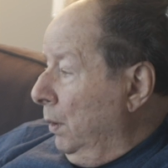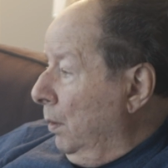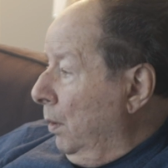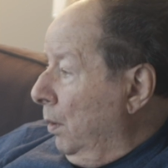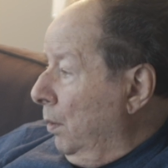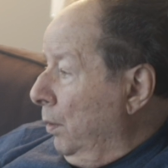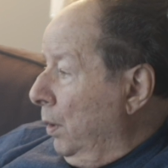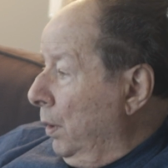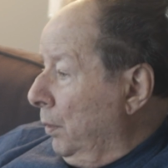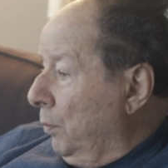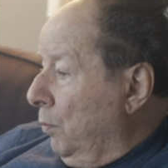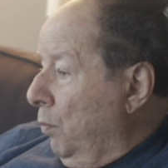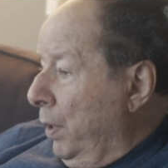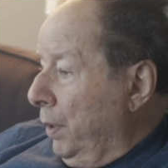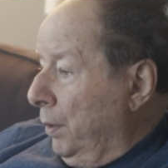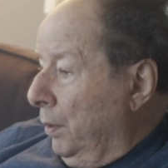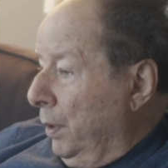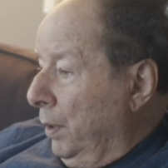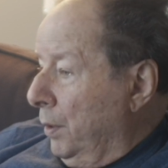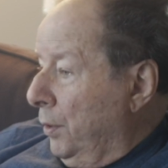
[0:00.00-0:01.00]
are not
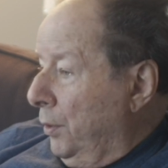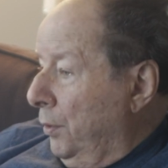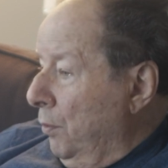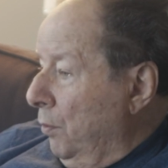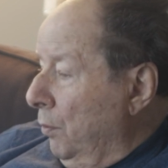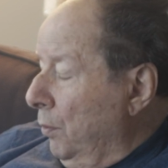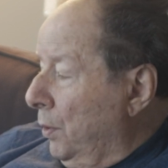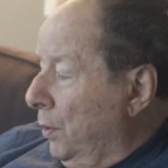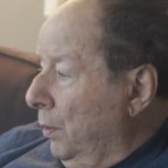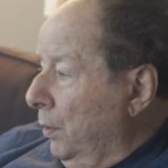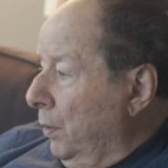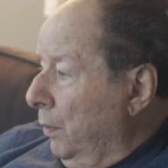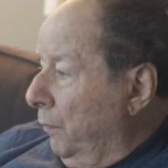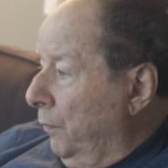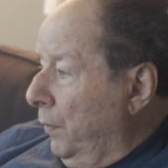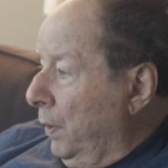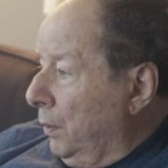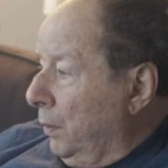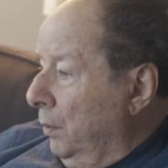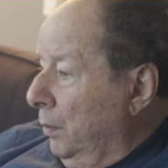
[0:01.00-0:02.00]
quite that seriously
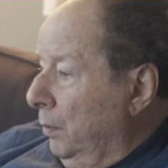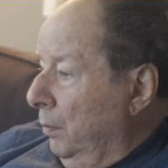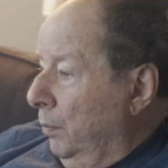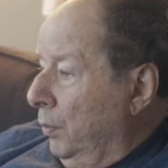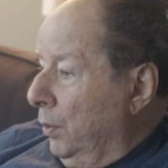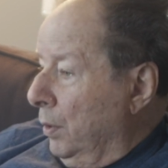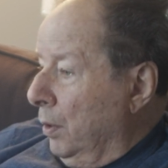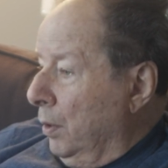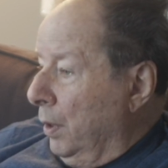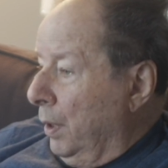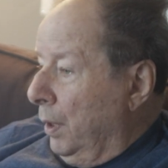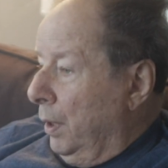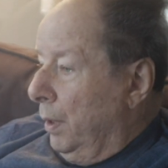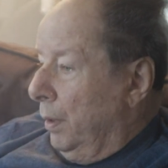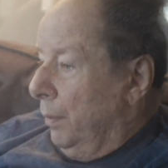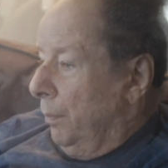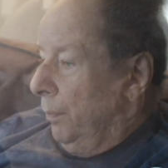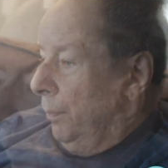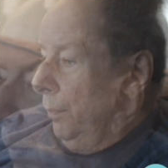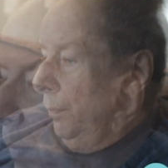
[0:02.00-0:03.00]
affected, but I
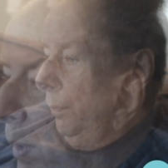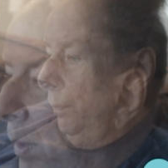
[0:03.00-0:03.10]
am.